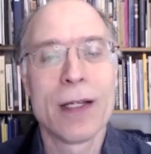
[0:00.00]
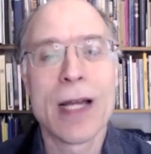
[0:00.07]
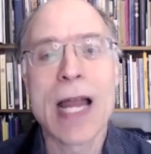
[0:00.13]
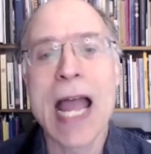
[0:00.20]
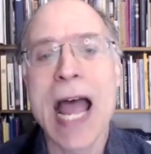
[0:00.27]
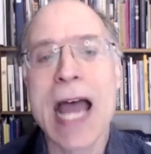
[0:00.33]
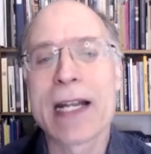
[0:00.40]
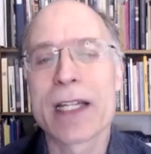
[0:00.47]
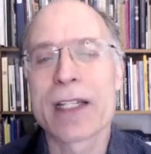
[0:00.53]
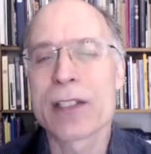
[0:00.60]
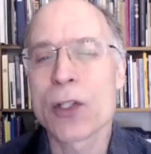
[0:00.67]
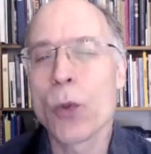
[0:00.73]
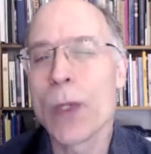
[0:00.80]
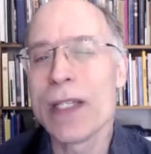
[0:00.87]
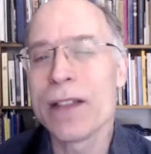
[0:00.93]
Hanne
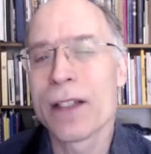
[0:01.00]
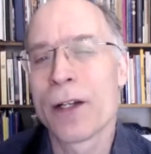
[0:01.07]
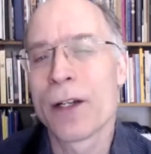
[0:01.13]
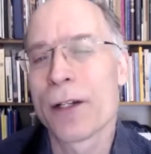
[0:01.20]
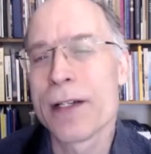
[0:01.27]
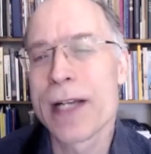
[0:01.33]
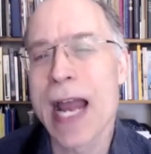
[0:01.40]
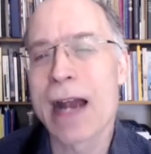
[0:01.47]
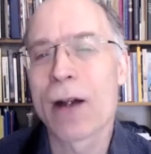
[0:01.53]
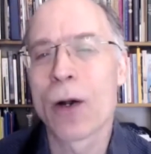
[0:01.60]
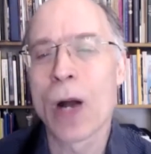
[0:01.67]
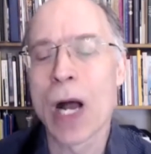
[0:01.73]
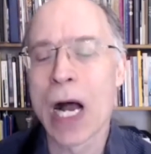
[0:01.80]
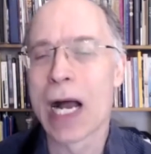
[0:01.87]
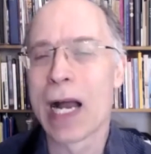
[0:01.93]
squinted her narrow
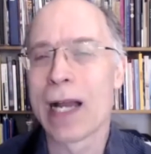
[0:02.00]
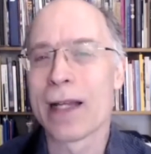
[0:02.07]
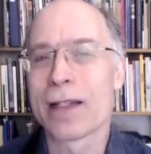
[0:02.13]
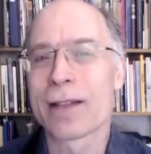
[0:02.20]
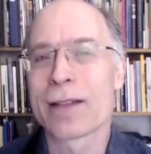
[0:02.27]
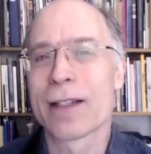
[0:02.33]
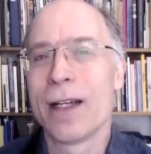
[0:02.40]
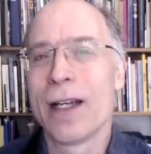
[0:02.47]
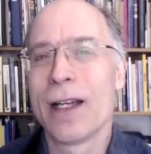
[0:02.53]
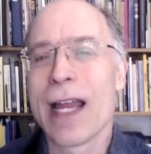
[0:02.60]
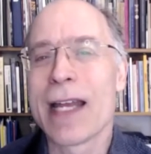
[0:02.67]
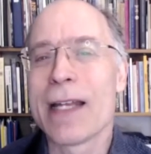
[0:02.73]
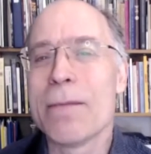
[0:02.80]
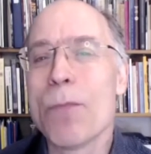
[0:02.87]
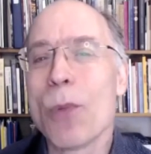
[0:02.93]
eyes
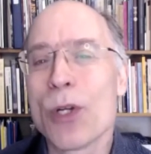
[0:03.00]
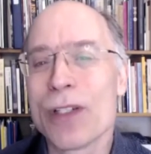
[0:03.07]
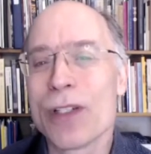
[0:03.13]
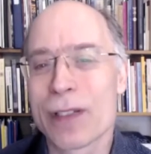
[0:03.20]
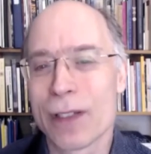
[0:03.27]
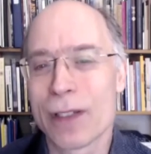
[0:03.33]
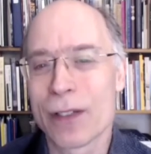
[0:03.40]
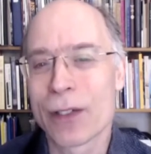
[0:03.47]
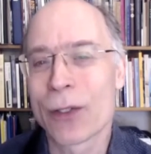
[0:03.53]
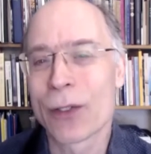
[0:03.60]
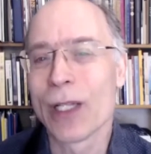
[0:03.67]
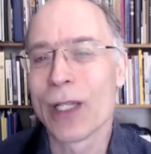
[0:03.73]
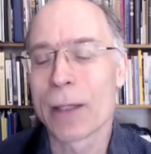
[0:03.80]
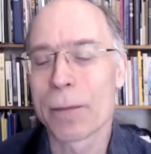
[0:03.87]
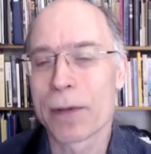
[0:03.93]
and moistened her
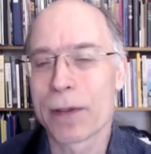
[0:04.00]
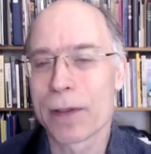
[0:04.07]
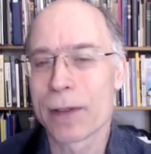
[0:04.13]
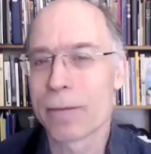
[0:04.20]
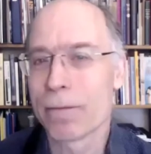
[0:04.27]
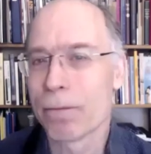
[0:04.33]
lips.